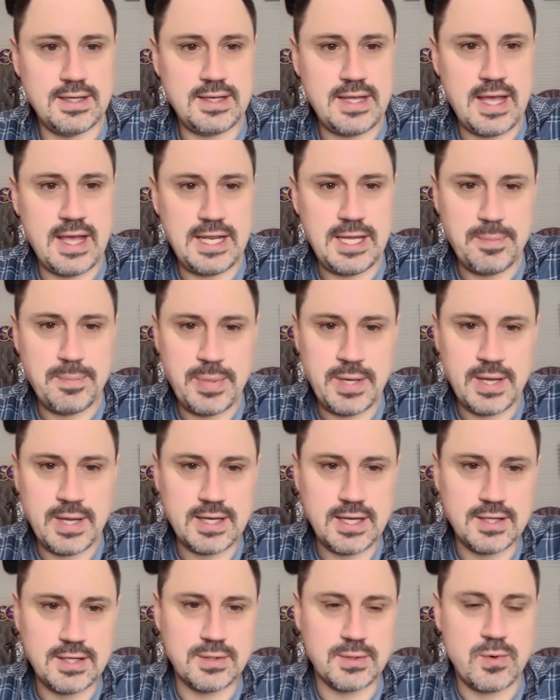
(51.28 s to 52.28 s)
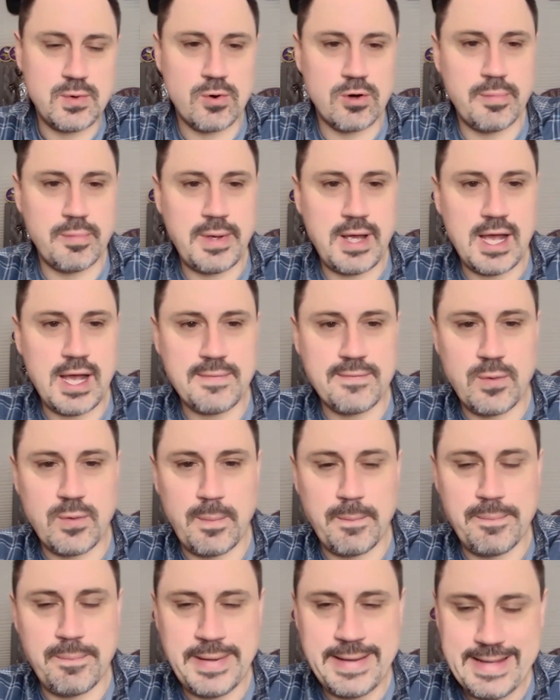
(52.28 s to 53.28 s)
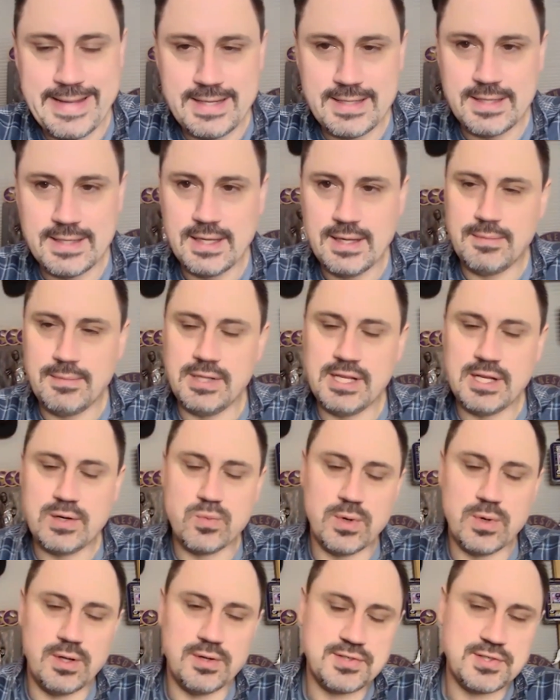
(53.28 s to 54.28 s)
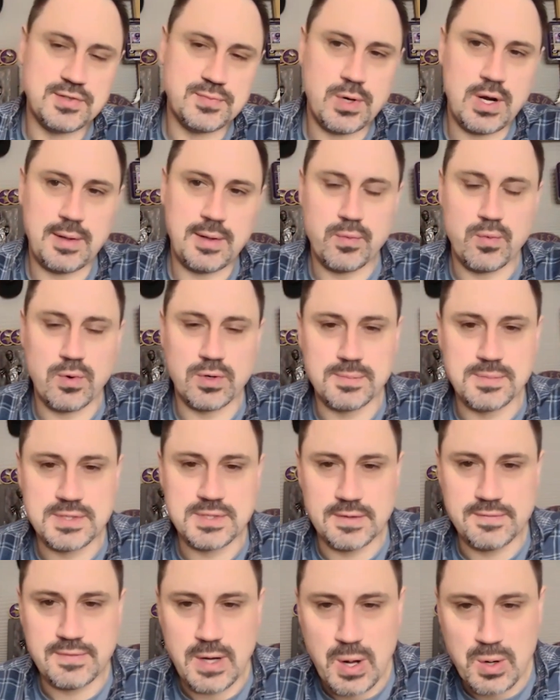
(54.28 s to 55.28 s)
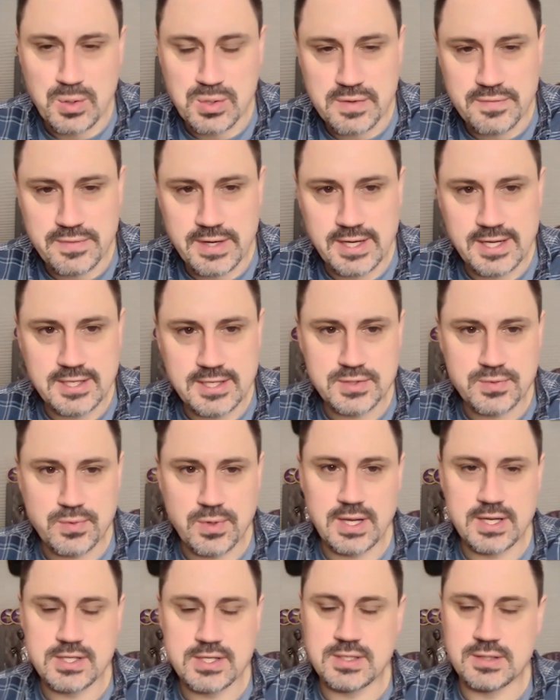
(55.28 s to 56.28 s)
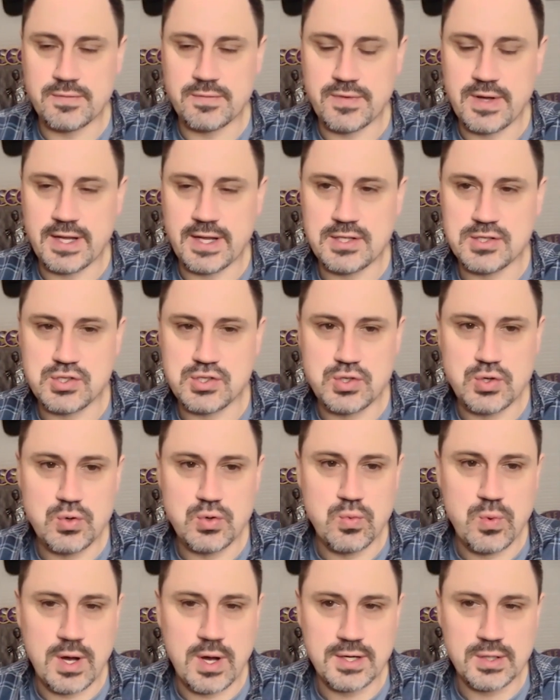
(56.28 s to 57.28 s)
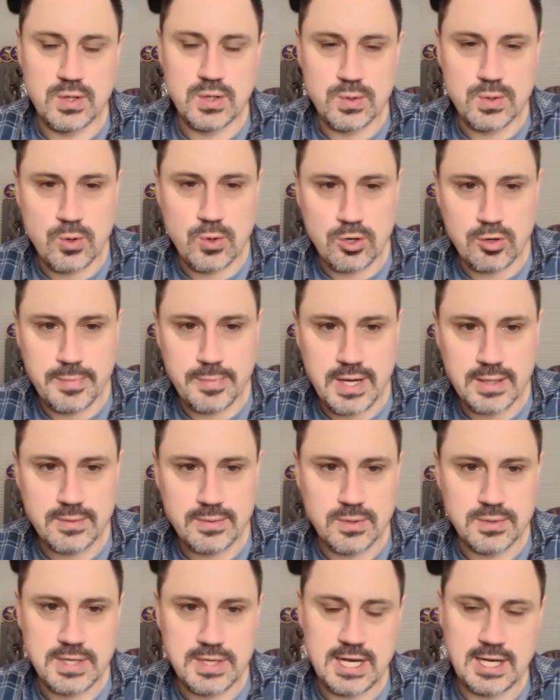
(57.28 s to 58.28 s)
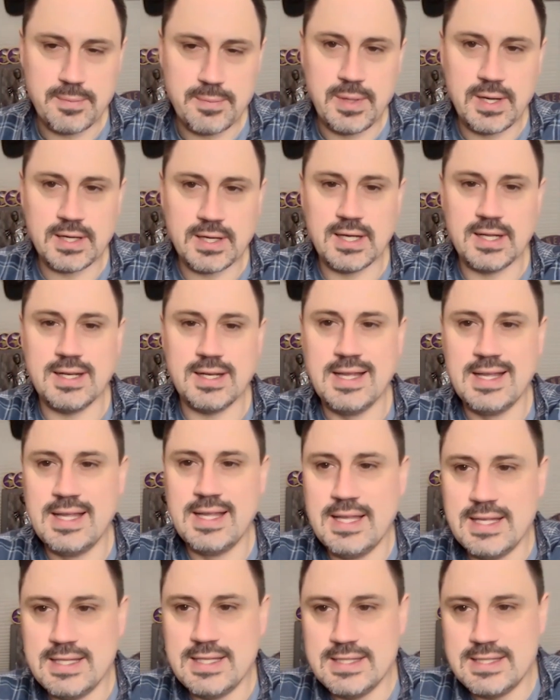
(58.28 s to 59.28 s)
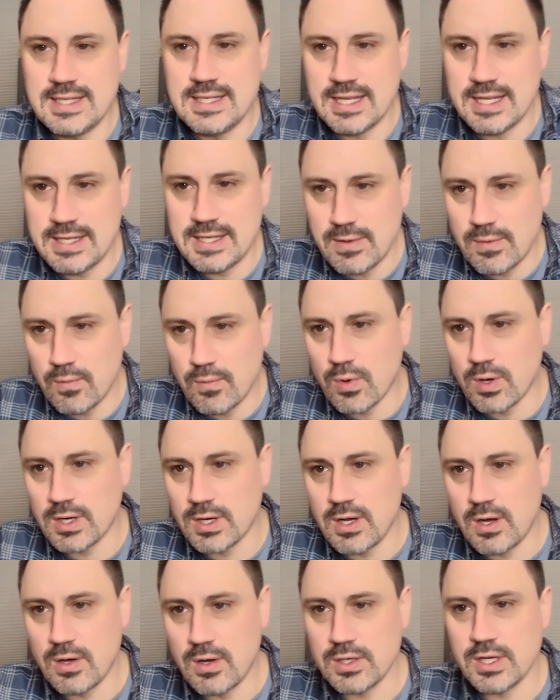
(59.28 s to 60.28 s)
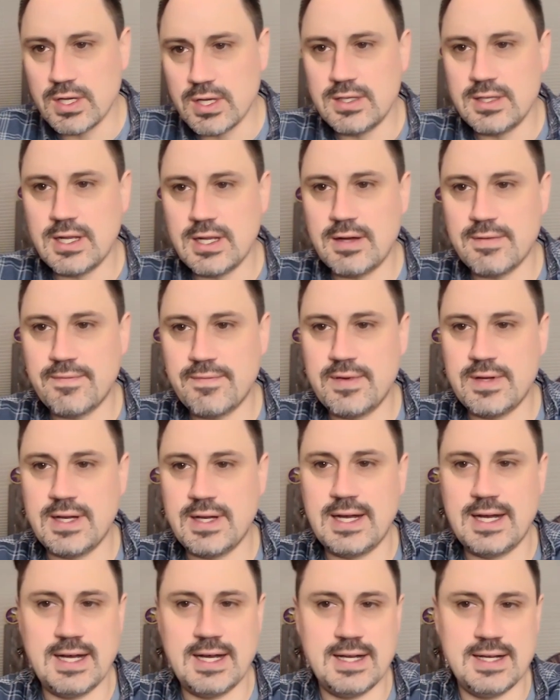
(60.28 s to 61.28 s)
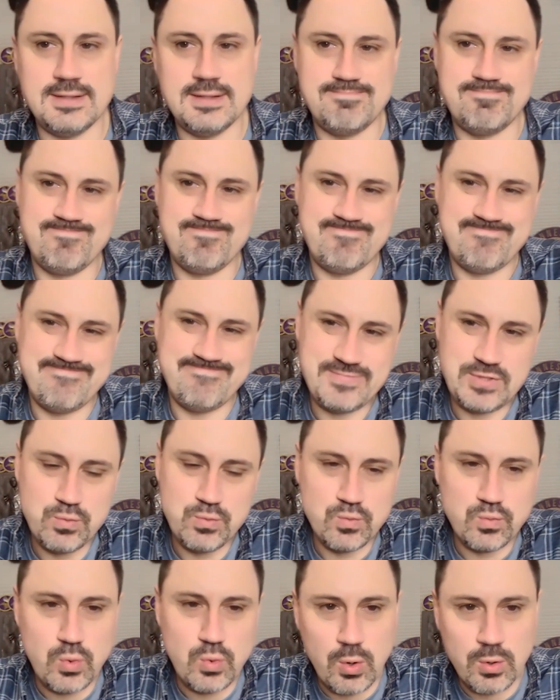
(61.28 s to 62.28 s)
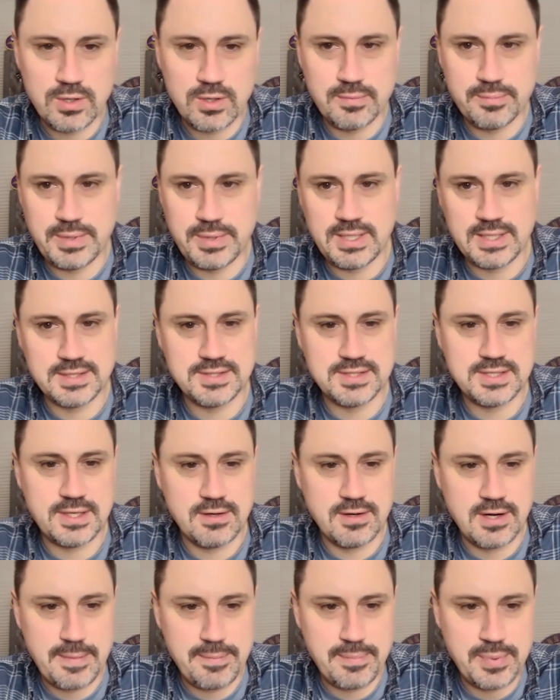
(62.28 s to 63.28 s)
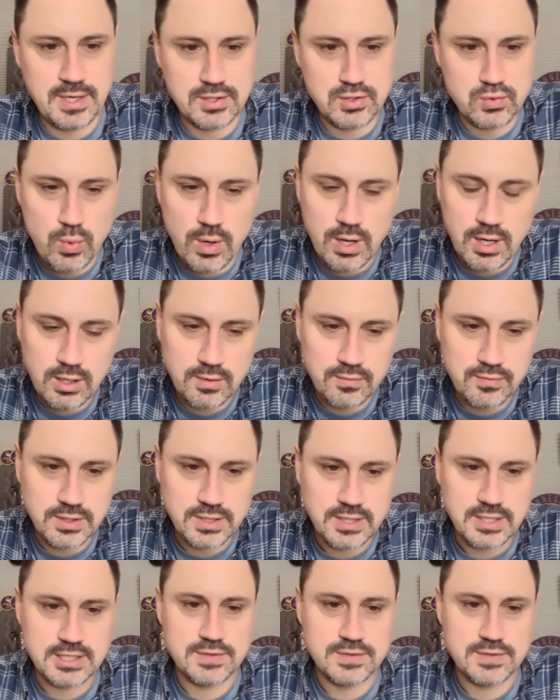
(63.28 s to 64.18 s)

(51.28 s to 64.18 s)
Kenny Pickett, the quarterback from Pitt. Malik Willis has probably worked himself out of the Vikings range. The Vikings do want to go quarterback route. Kenny Pickett did work out good enough. Uh, to warrant being considered at pick 12. Look